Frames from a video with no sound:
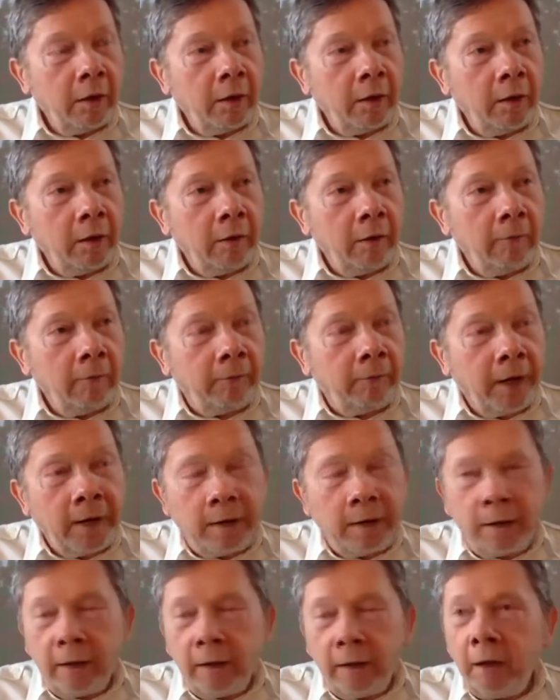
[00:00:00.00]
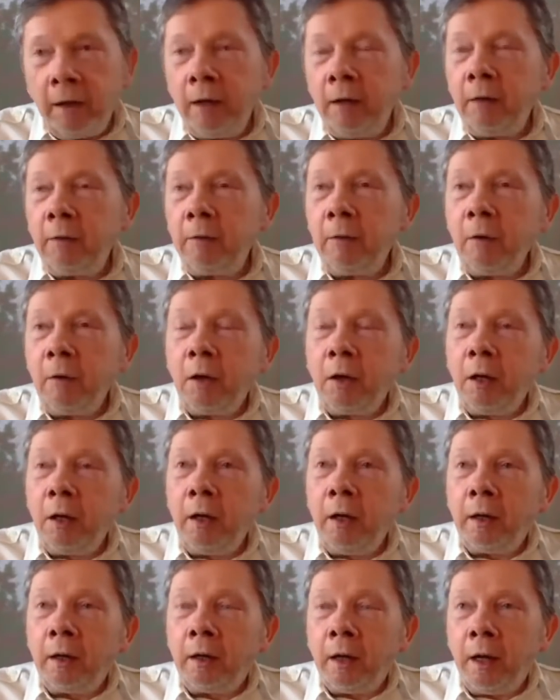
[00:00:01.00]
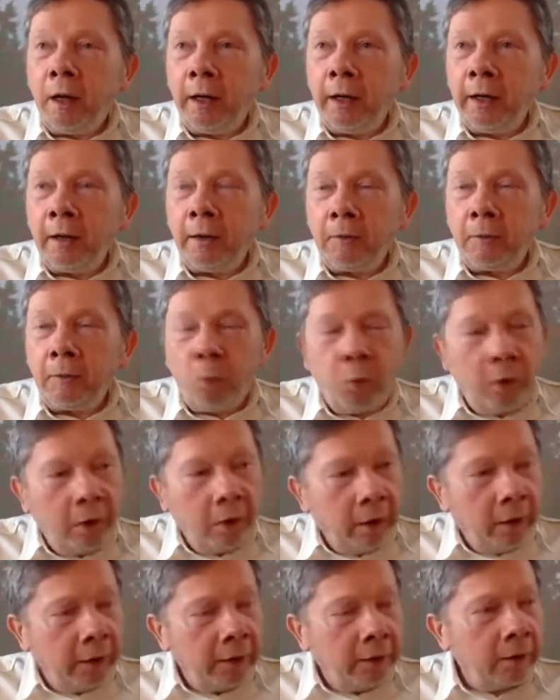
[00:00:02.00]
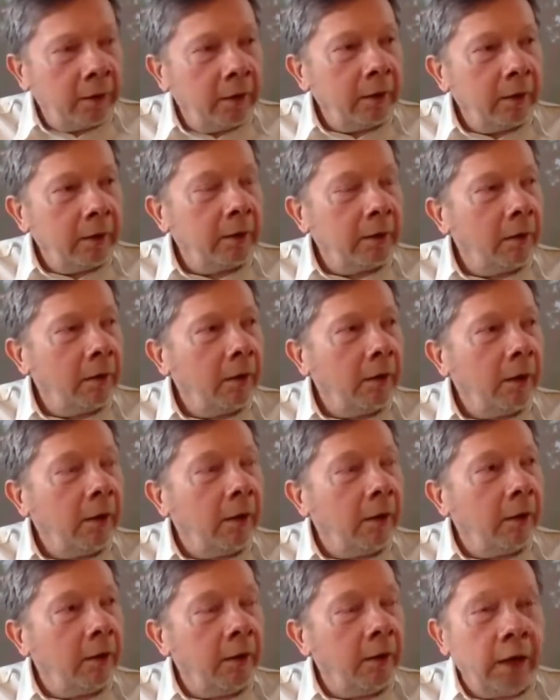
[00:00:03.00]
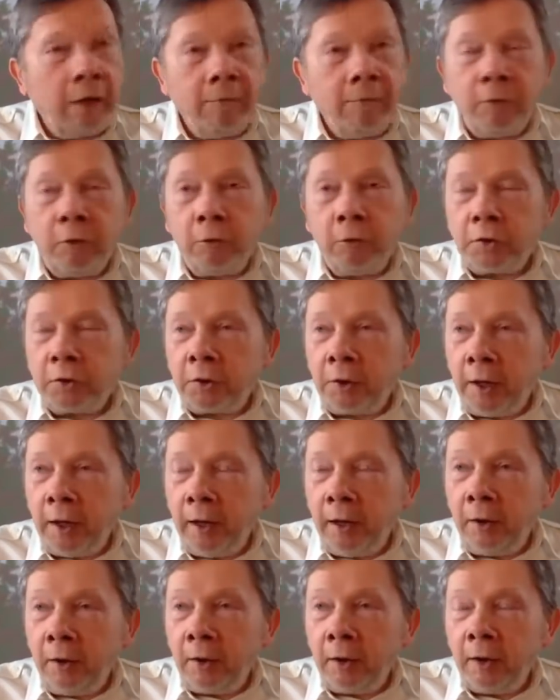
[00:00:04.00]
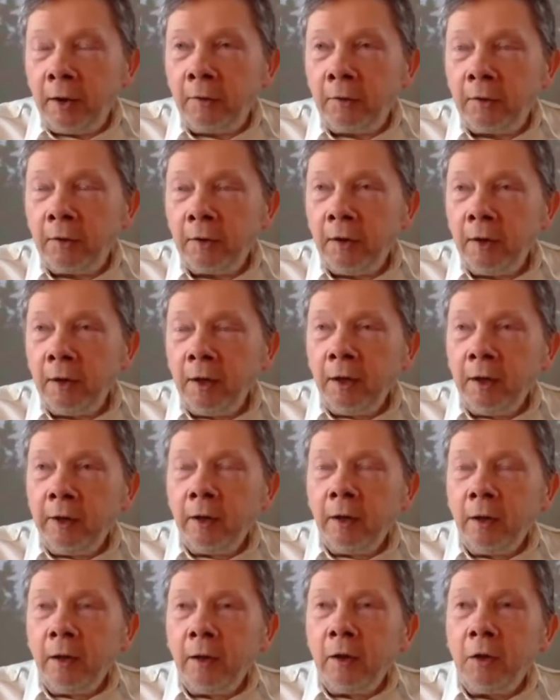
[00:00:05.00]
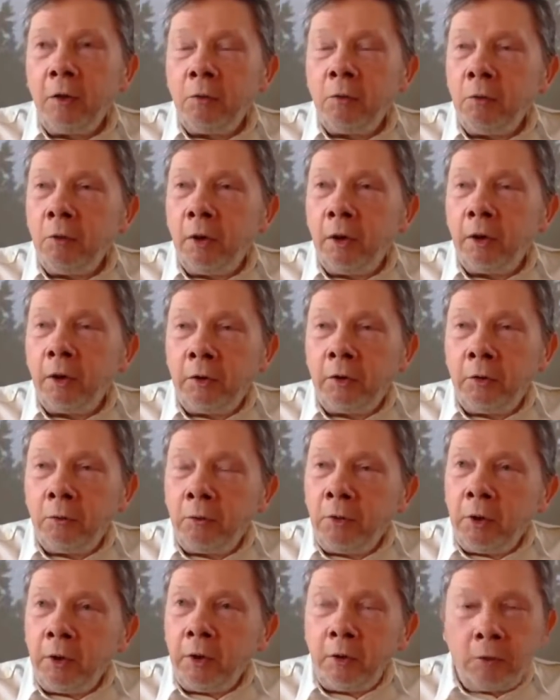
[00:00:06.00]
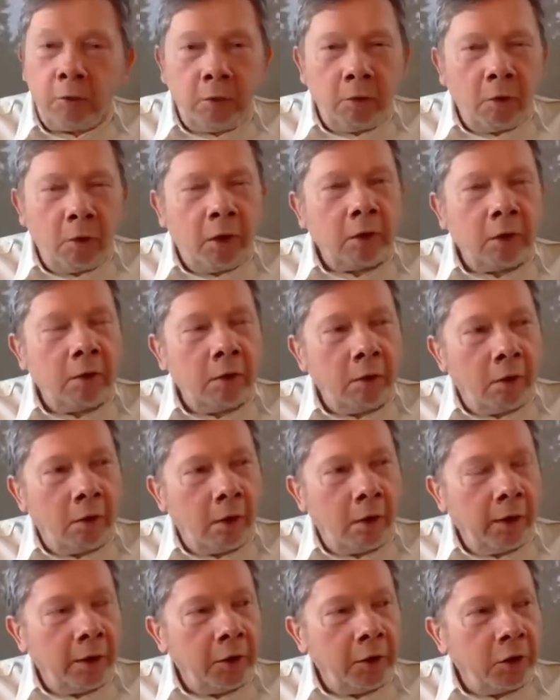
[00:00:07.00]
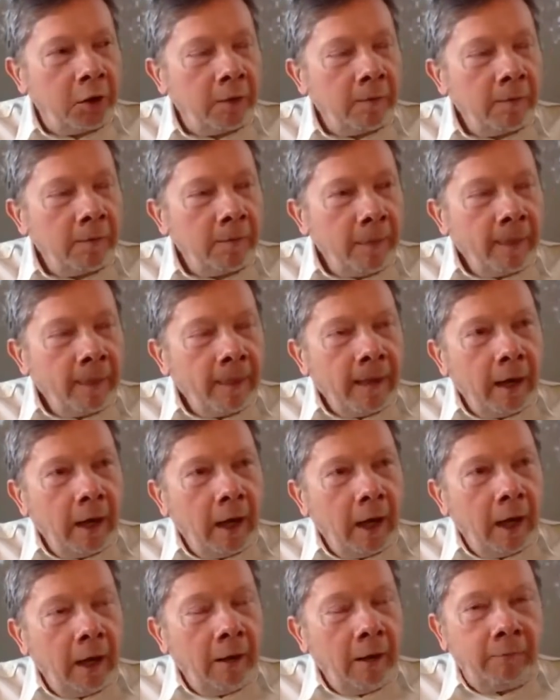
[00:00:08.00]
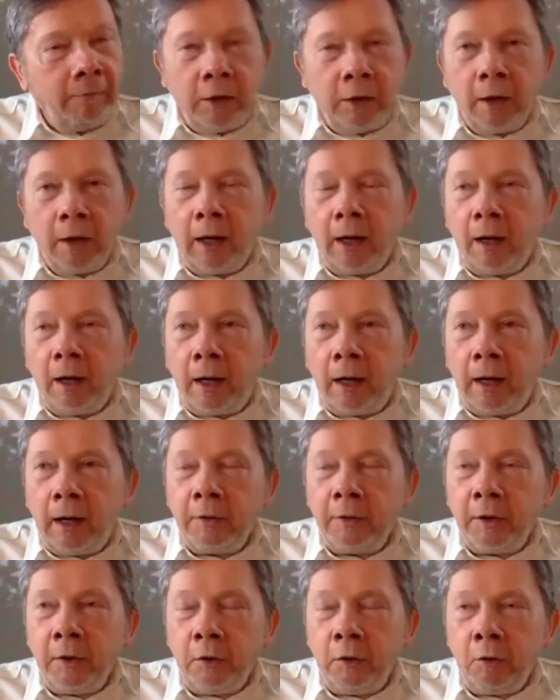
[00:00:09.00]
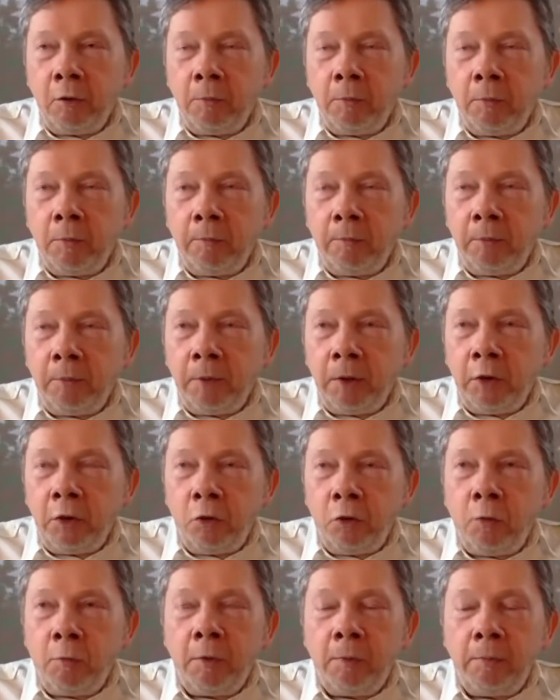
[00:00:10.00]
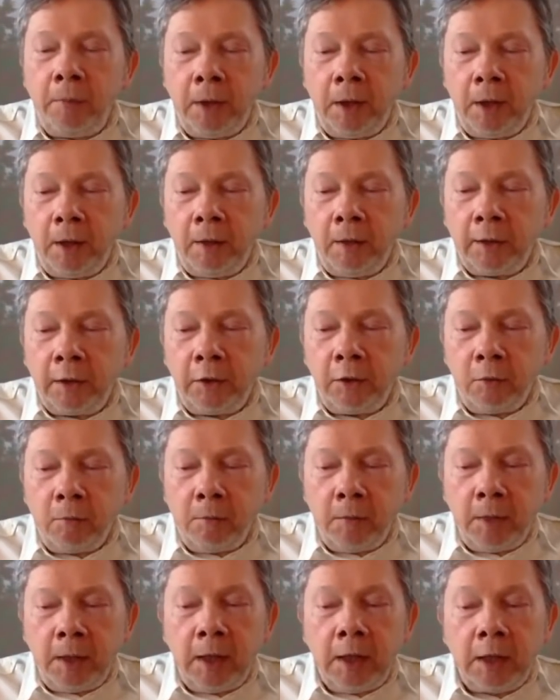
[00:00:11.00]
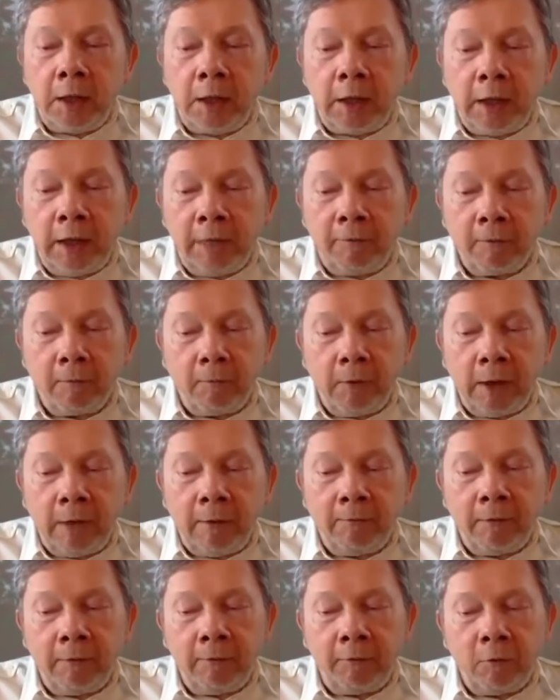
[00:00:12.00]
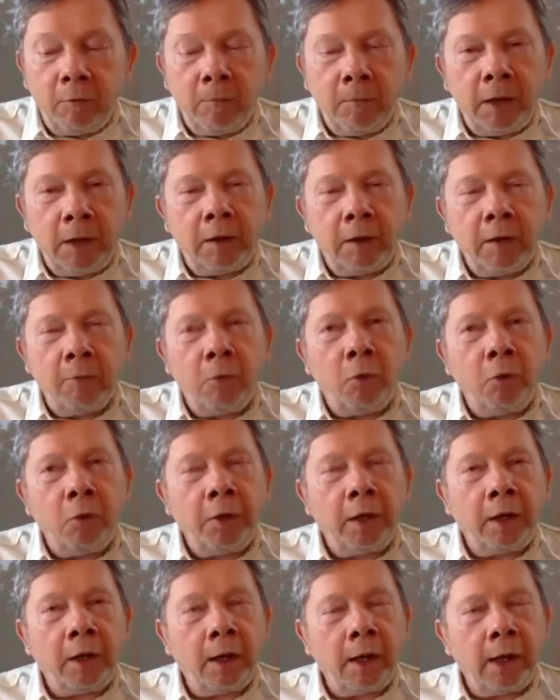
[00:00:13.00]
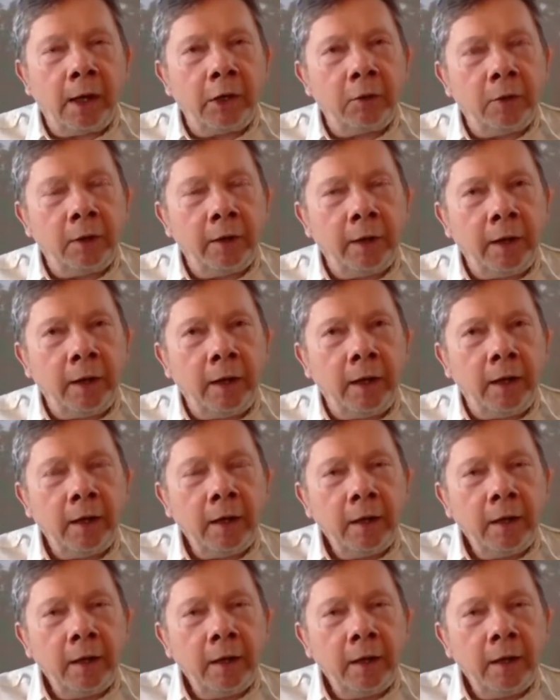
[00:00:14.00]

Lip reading: a friendly, a kind word, even to strangers? Do you acknowledge every other human being that you meet, even if you meet them only casually?